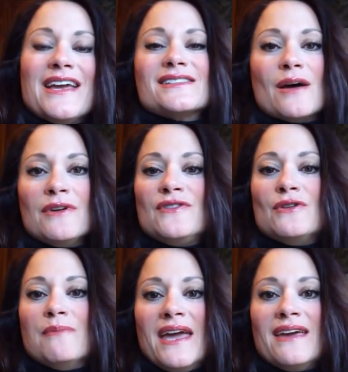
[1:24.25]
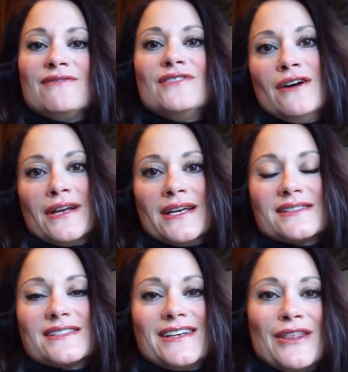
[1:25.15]
Some of you may have
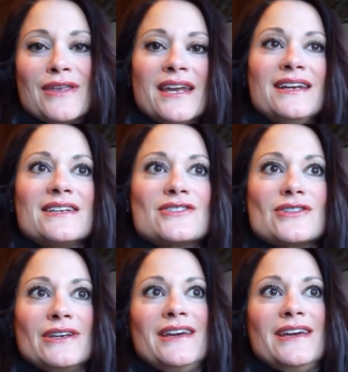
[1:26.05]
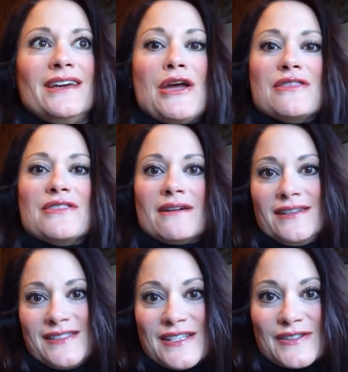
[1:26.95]
noticed that initially, there
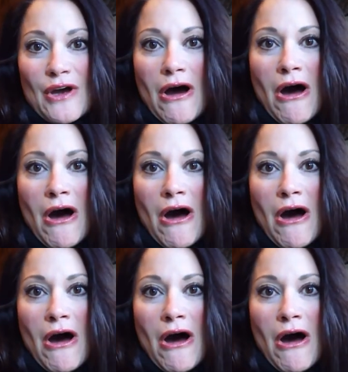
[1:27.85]
is this